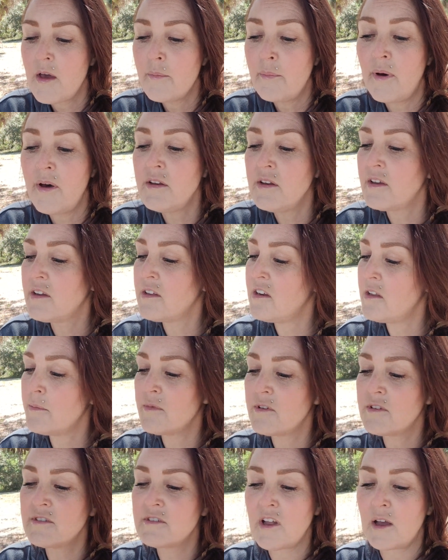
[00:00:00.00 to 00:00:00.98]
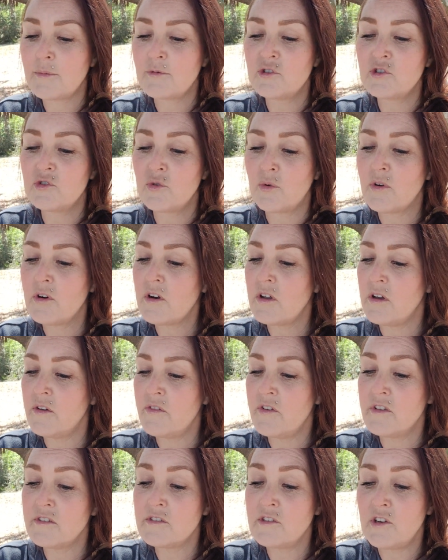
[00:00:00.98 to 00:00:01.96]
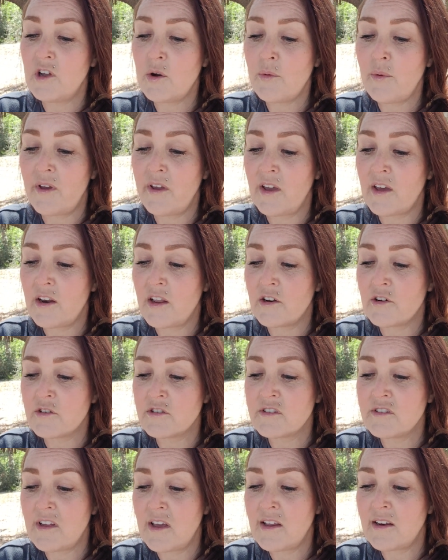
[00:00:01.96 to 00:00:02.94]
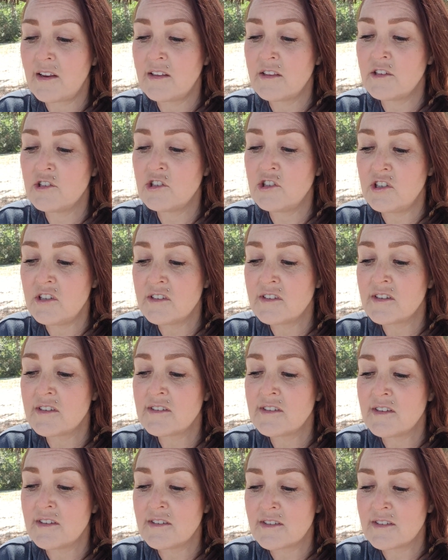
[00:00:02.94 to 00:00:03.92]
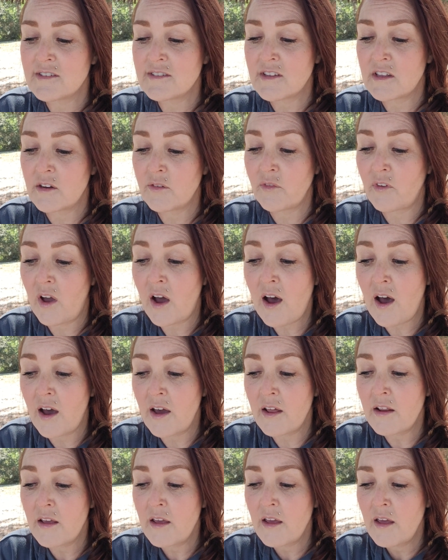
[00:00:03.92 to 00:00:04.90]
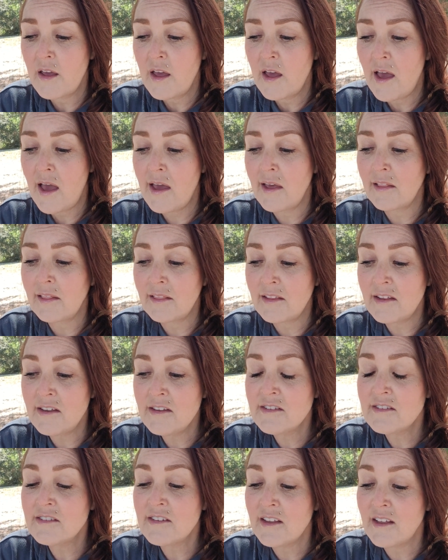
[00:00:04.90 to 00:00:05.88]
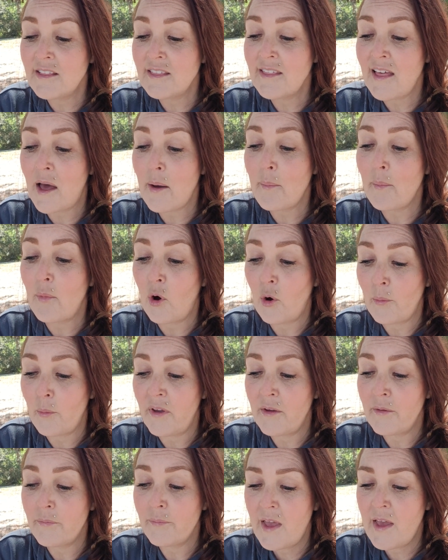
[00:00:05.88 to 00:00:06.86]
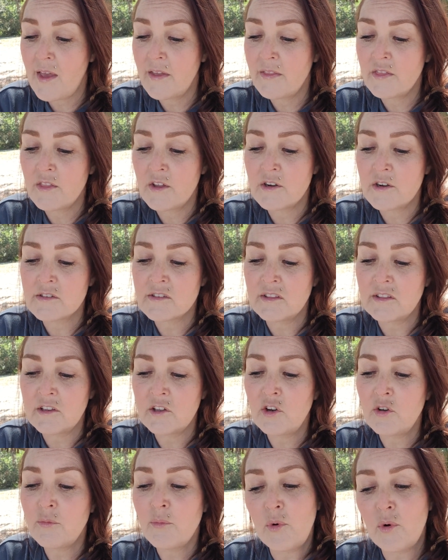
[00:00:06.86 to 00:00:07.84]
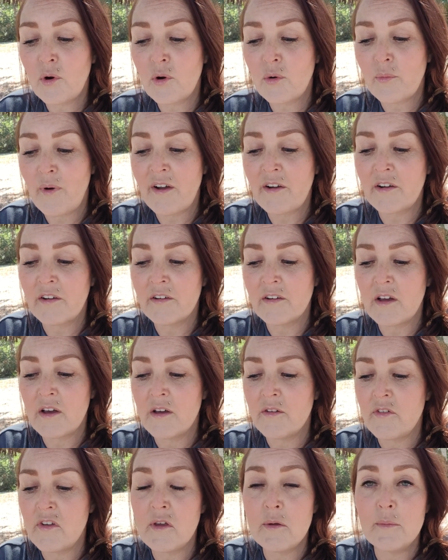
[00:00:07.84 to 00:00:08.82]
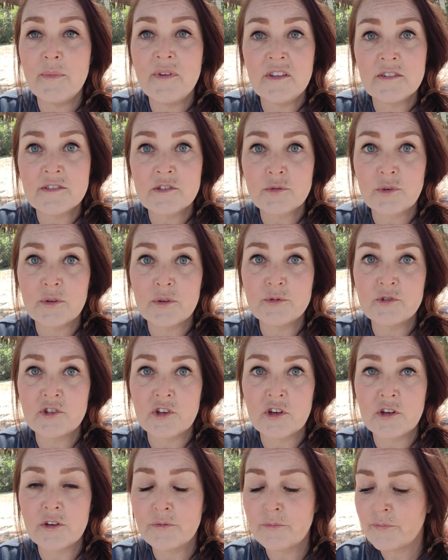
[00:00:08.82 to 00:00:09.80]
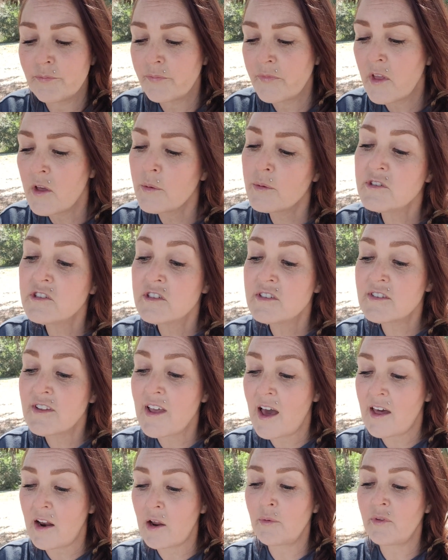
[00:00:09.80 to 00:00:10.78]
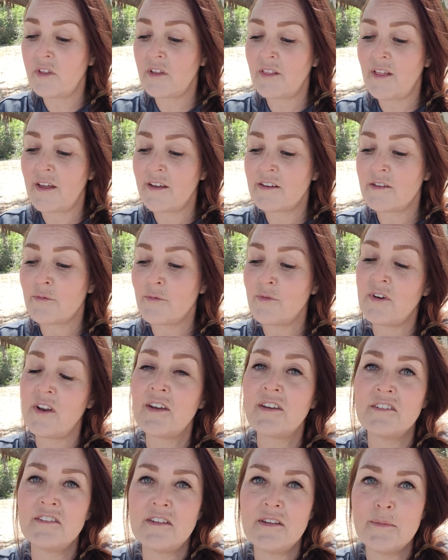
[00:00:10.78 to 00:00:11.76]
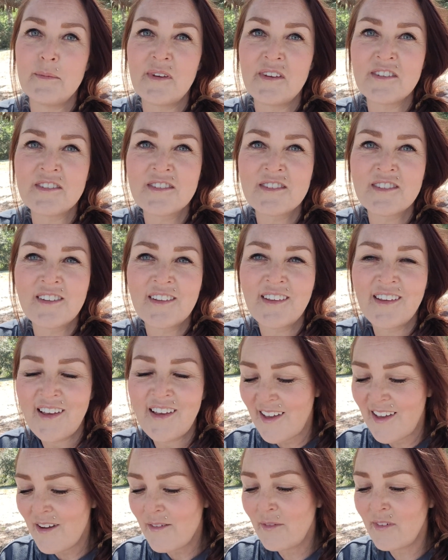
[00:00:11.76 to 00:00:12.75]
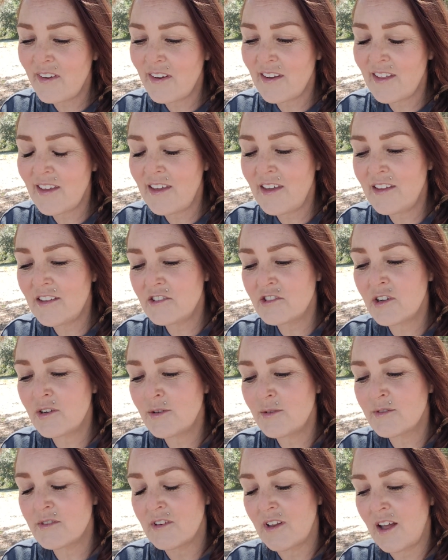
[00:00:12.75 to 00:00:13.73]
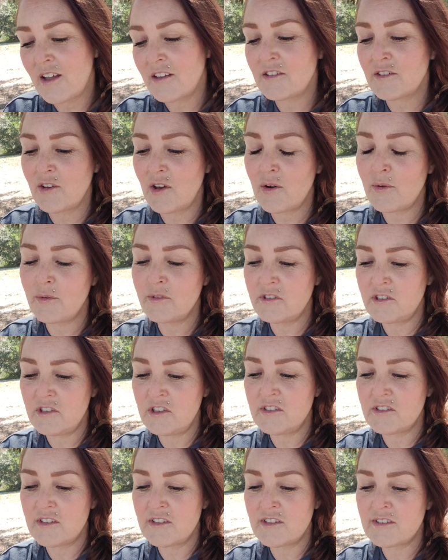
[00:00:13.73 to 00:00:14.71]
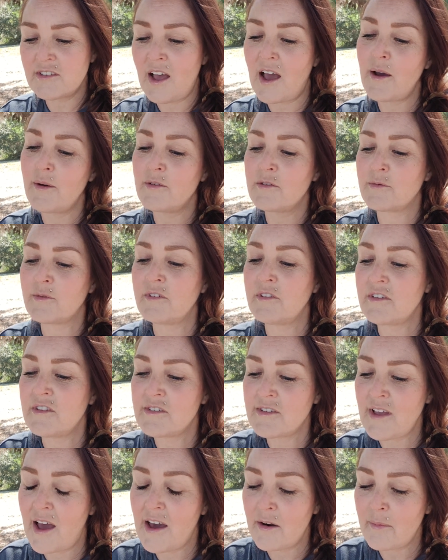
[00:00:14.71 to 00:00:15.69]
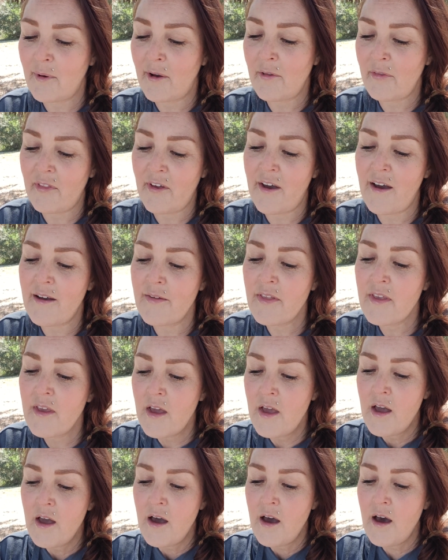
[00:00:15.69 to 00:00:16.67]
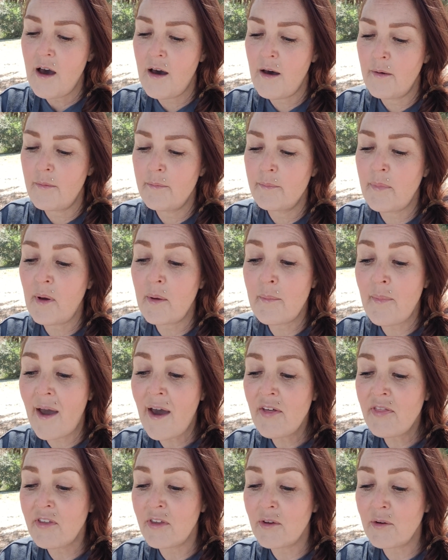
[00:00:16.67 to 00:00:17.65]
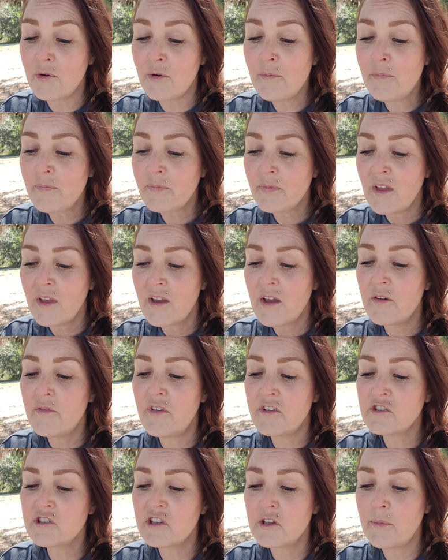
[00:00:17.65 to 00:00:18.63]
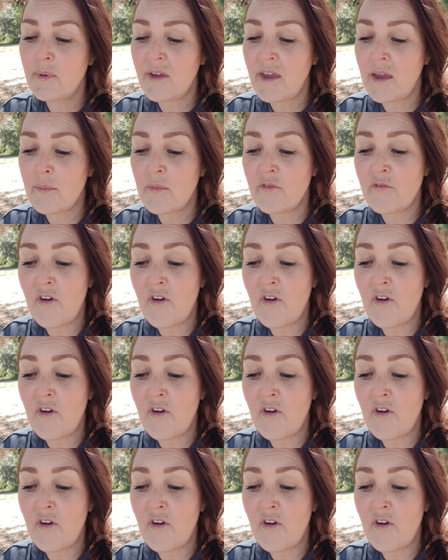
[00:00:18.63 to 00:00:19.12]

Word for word: But Nicodemus stopped short of his knowing and understanding that Jesus is the Son of God, at least in that moment. And there's little more record of him in Scripture, which is sad. I really like Nicodemus. When he chose not to go with Jesus, I was really sad about that. Um, but Matthew eventually became a